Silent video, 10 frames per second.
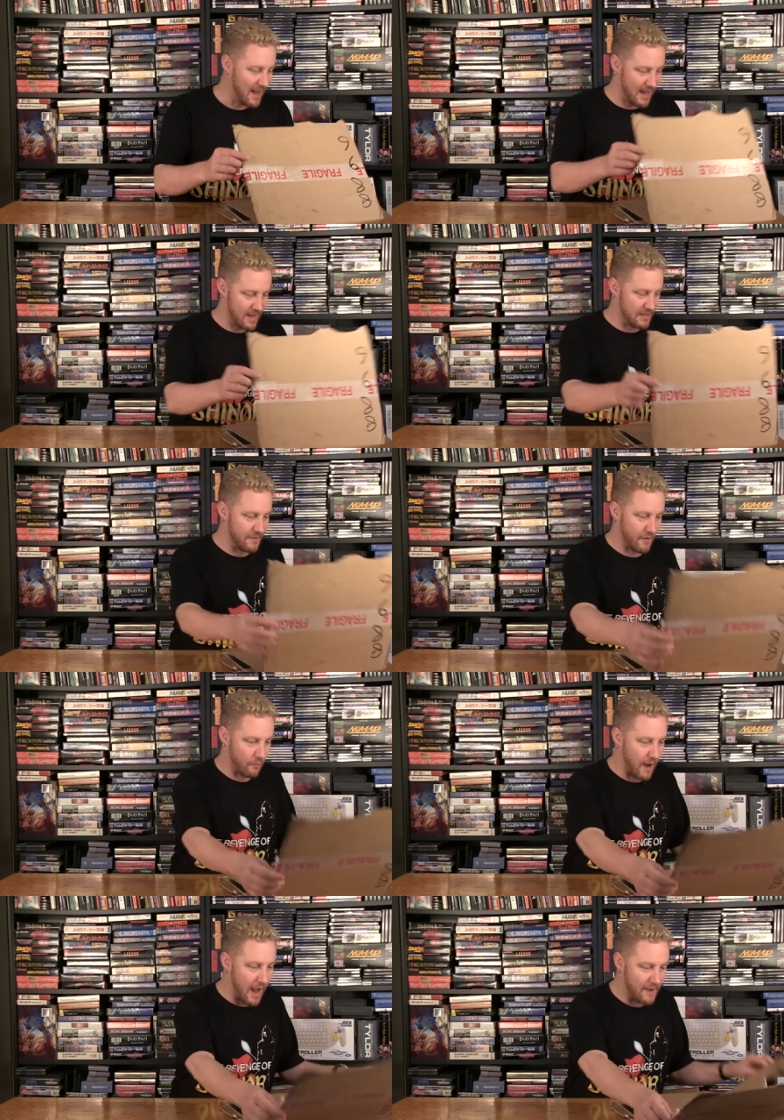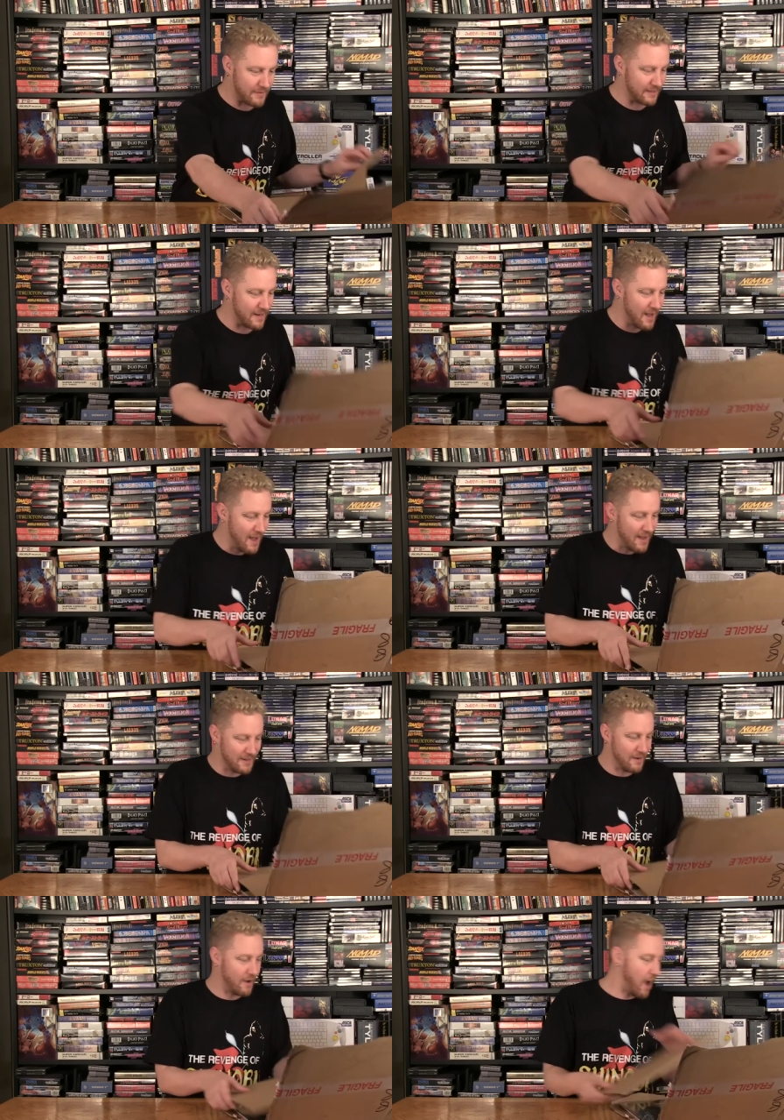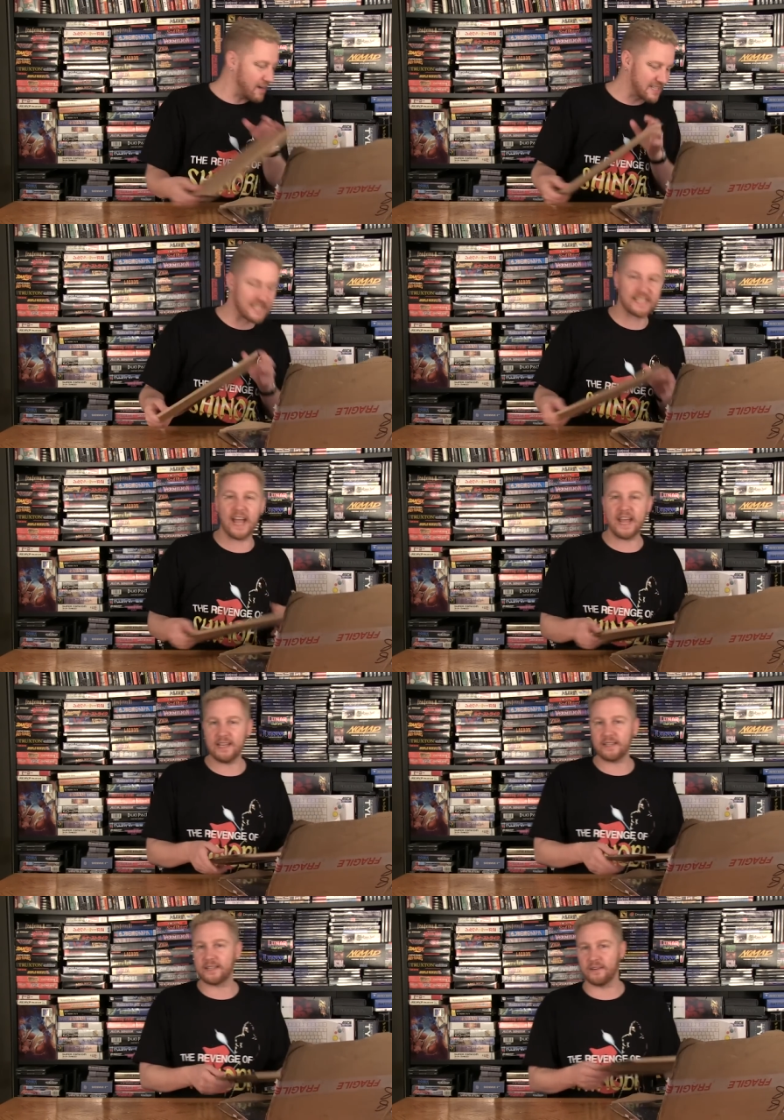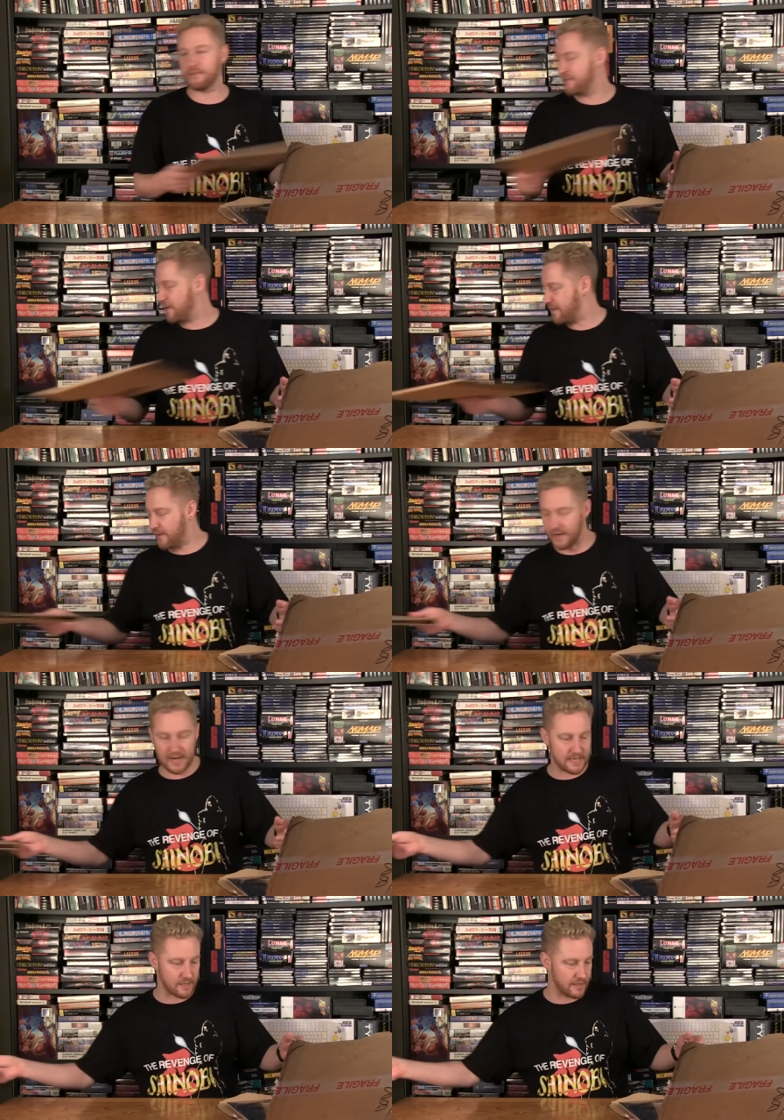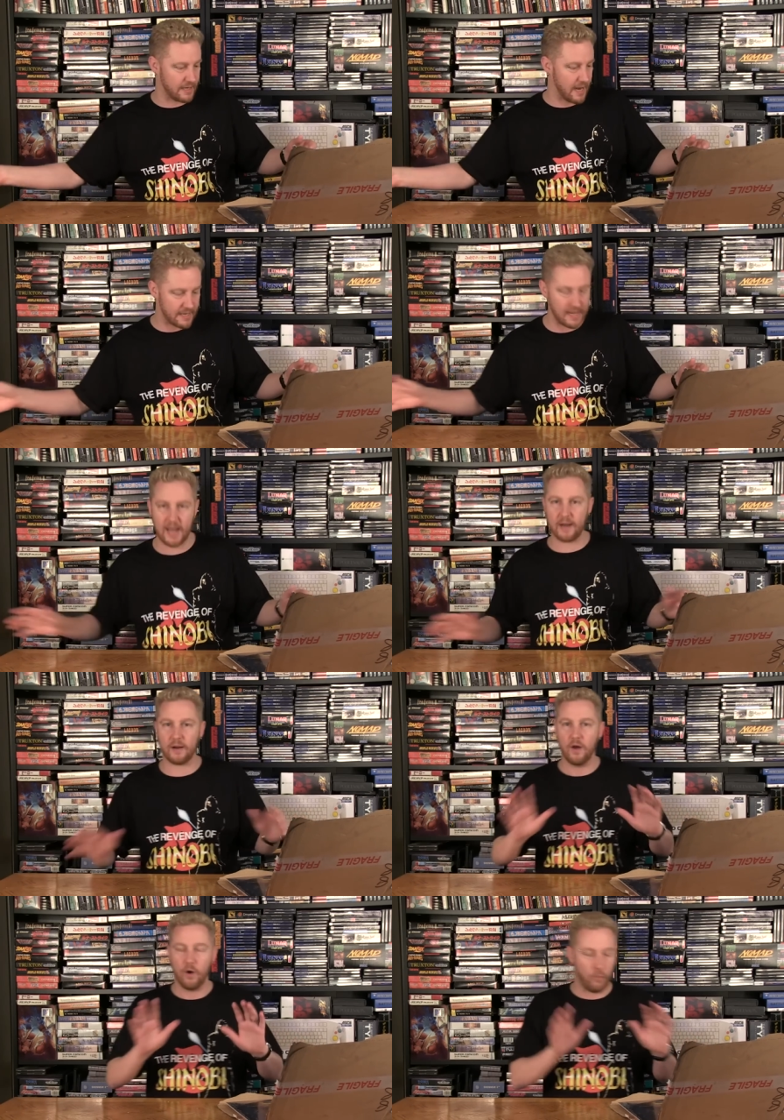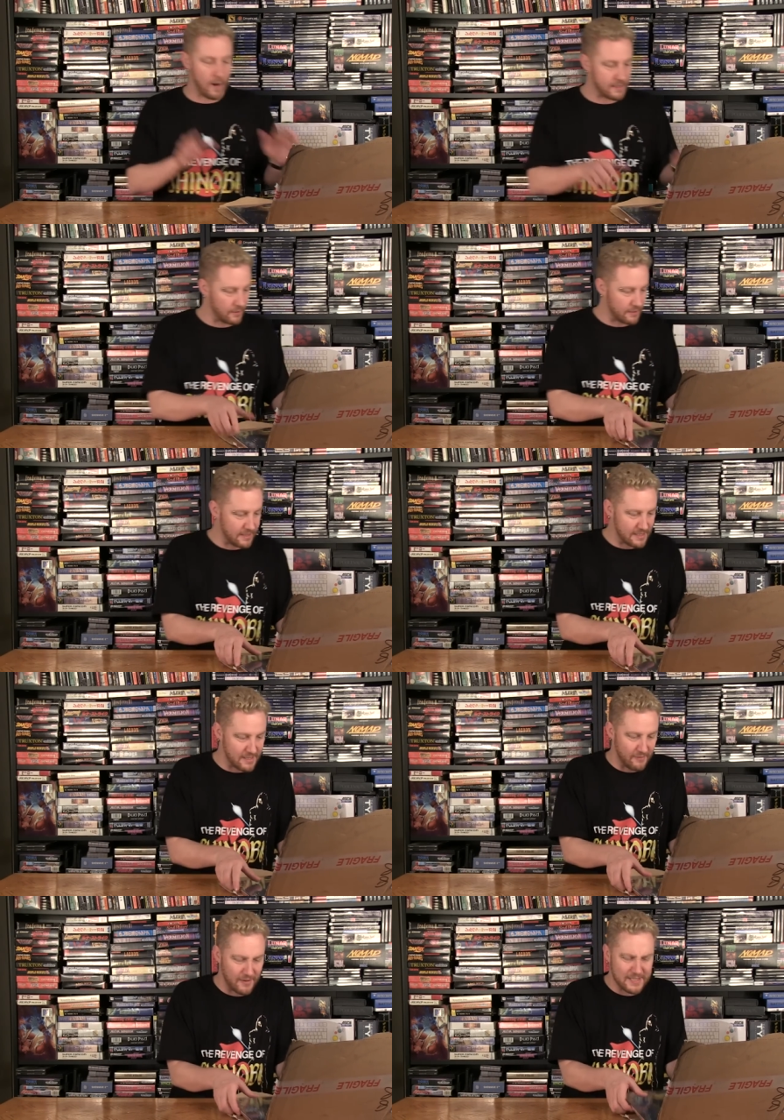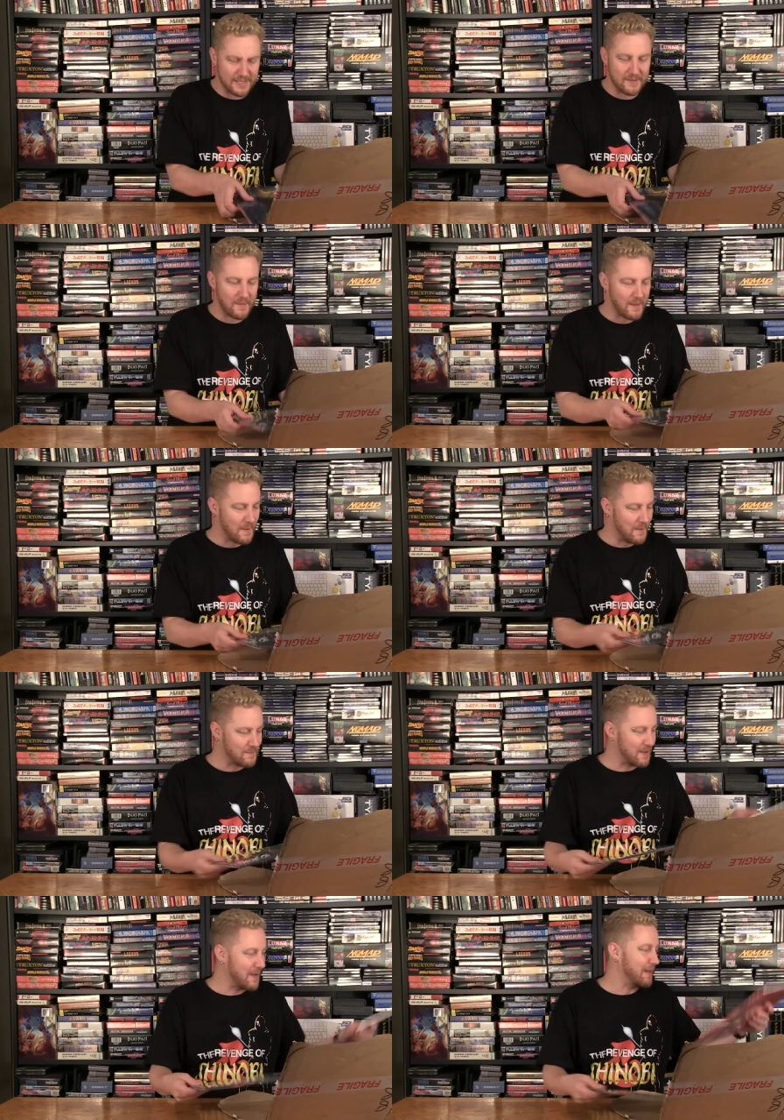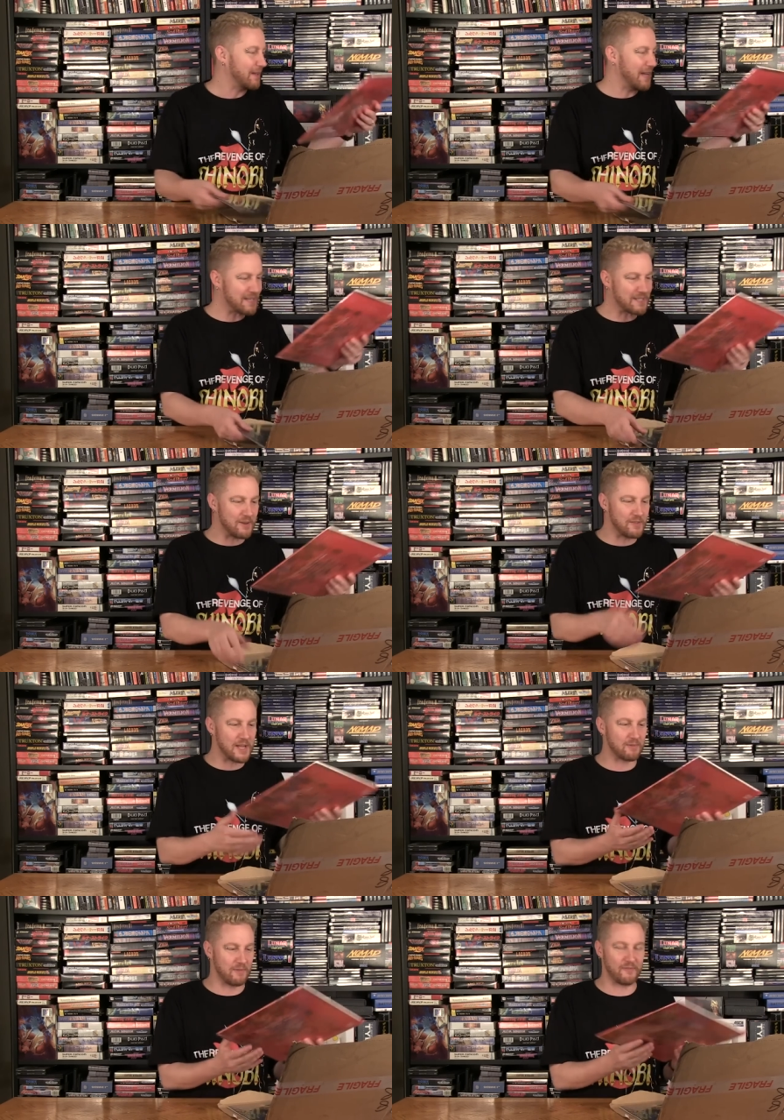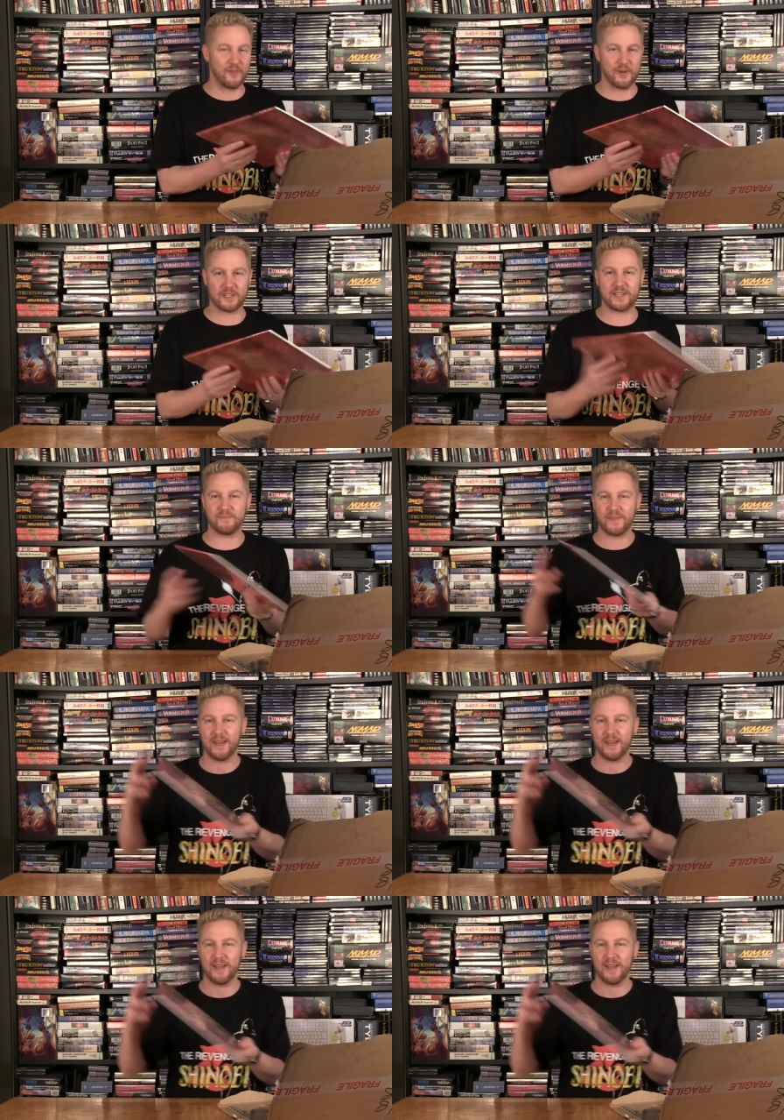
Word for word: And they've arrived and, you know, unscathed and very, very nice looking. I can't wait to look at this stuff. Let's, let's do this one first.